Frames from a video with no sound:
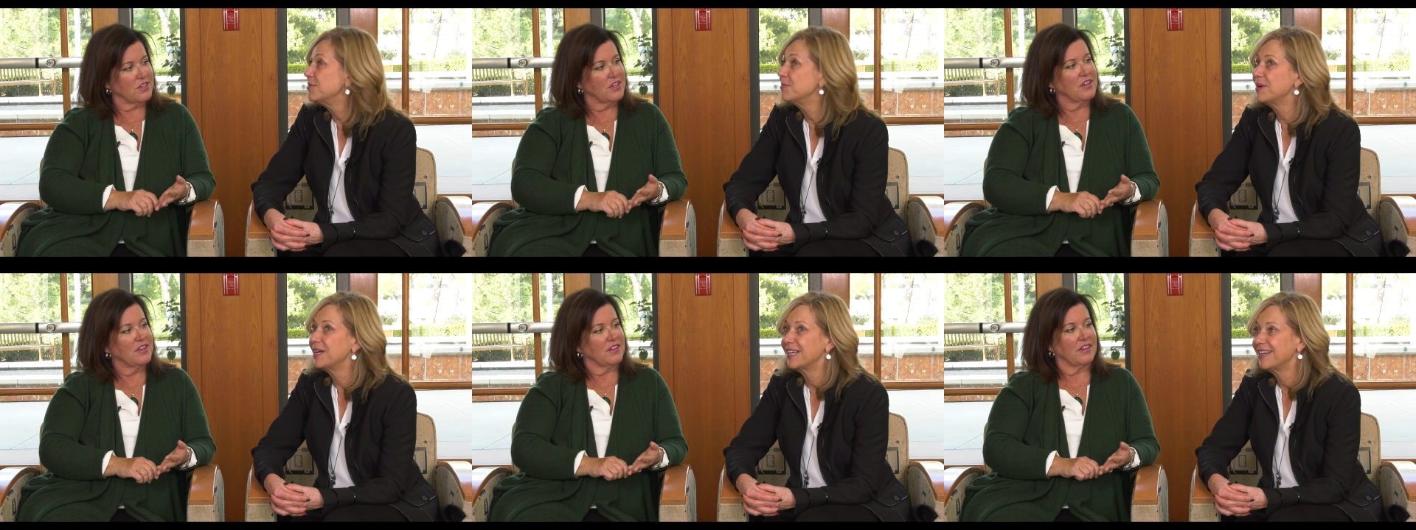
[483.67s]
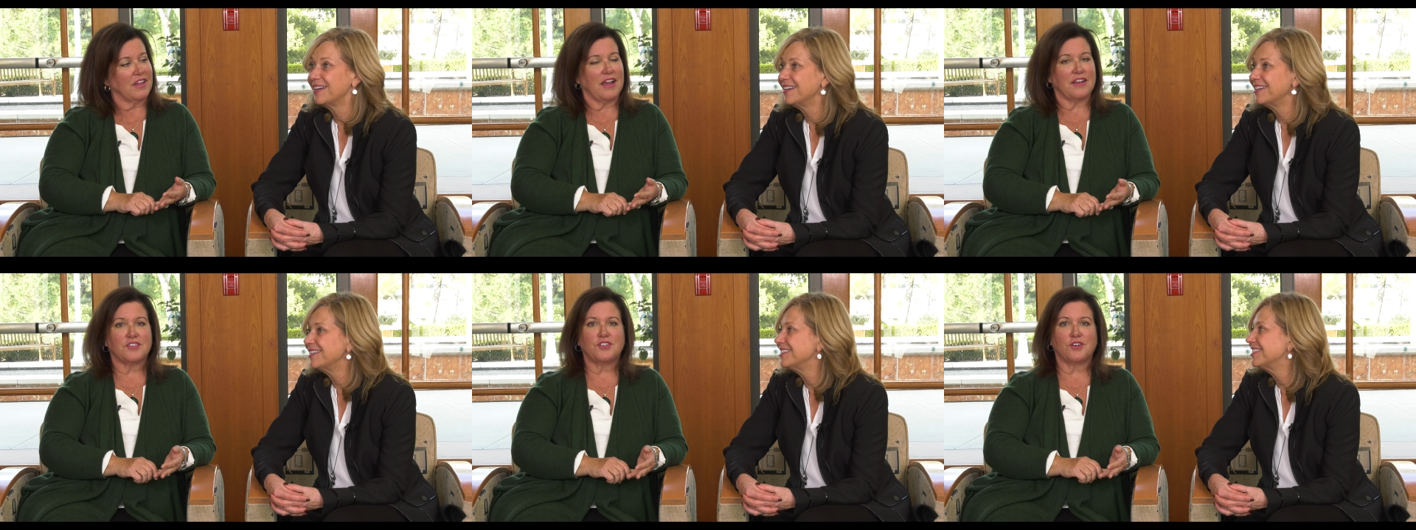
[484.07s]
Speaker 1: Oh my God!
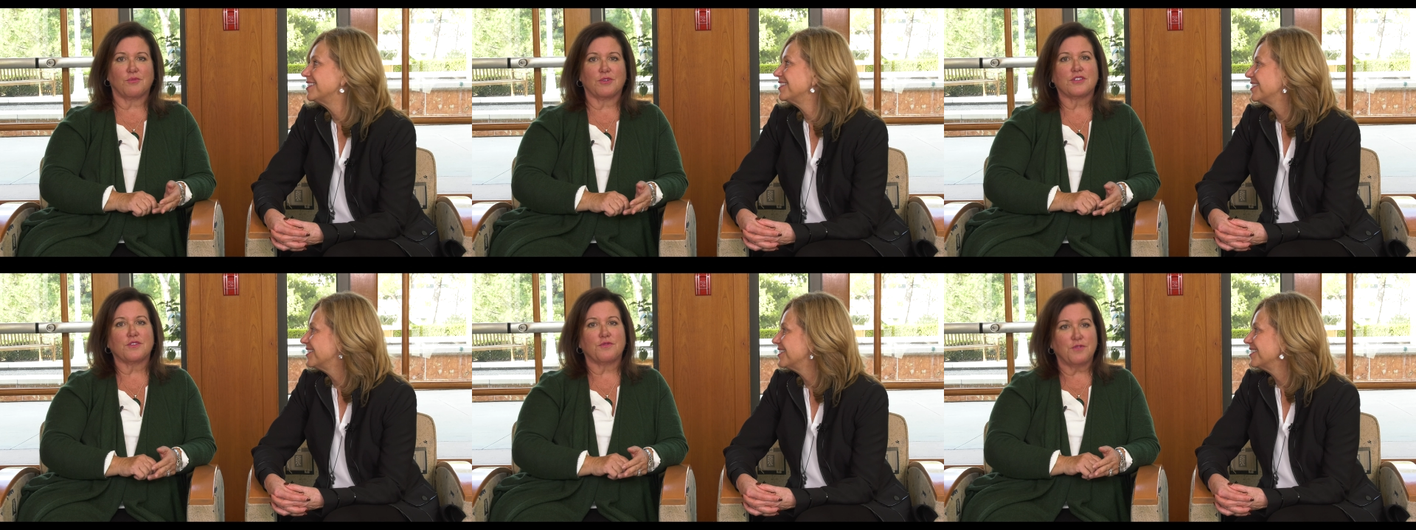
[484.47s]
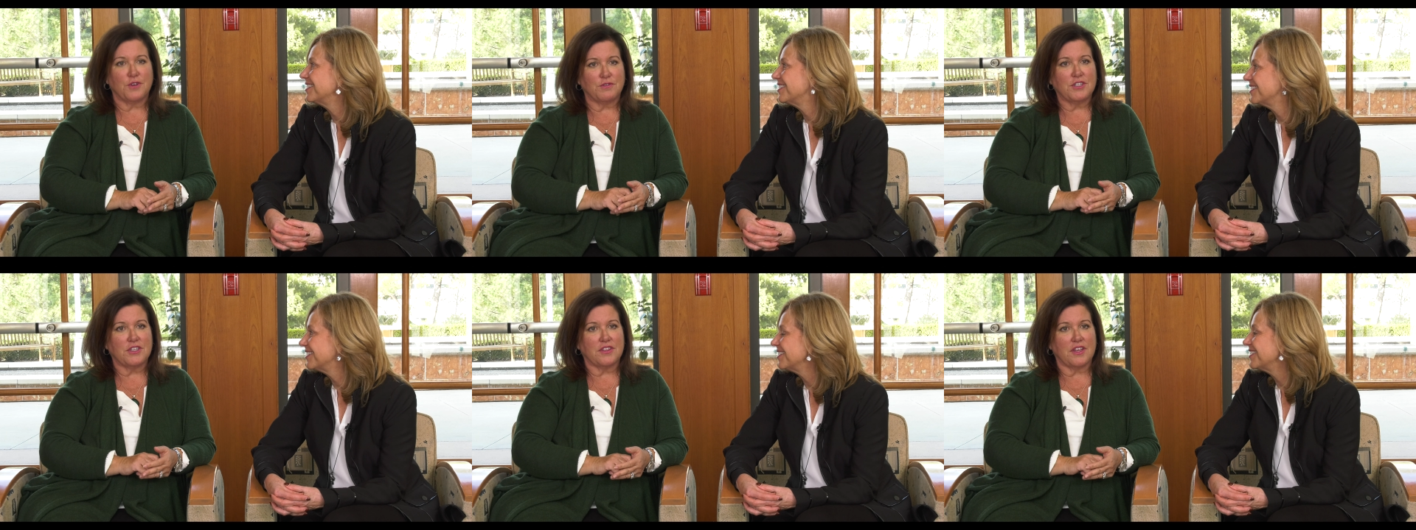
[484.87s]
Last year was the
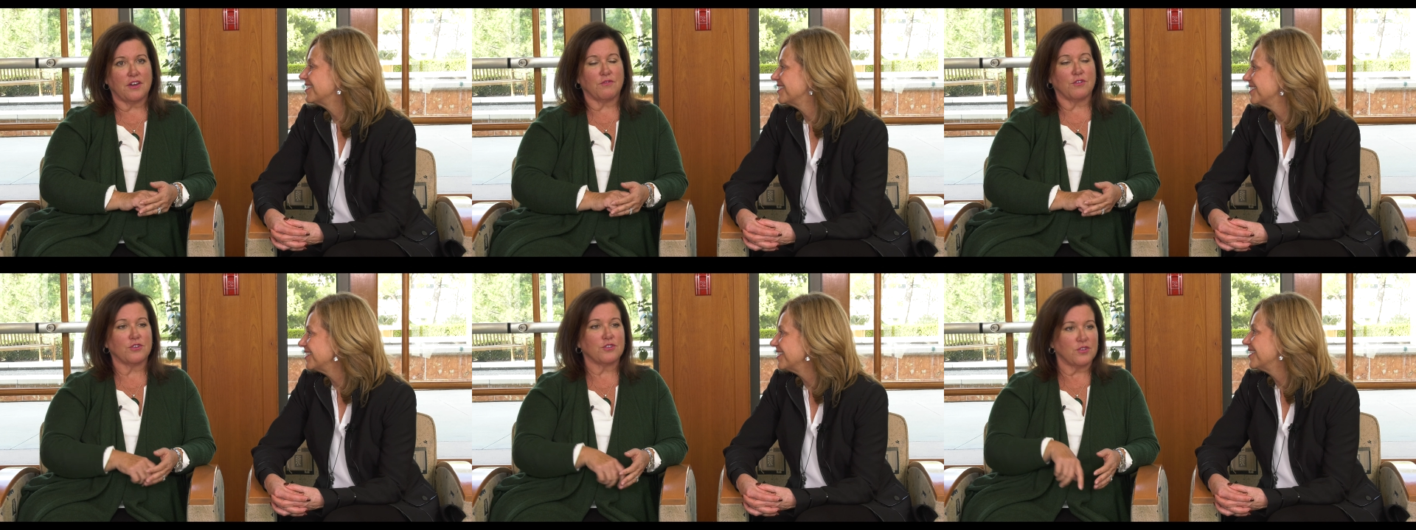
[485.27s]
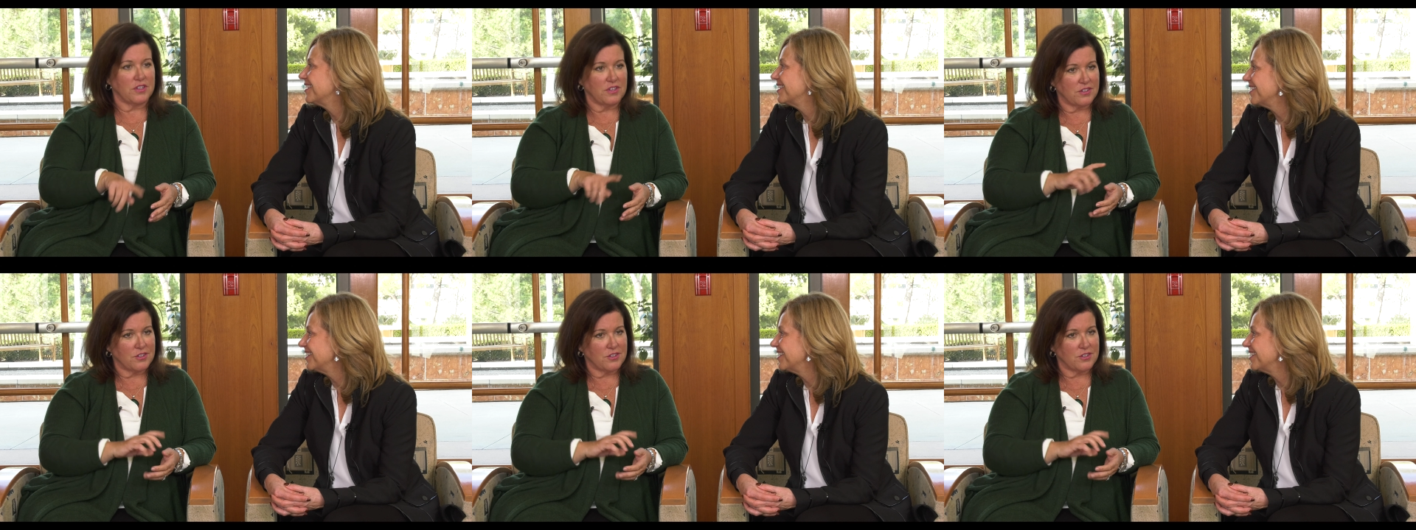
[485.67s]
50th anniversary.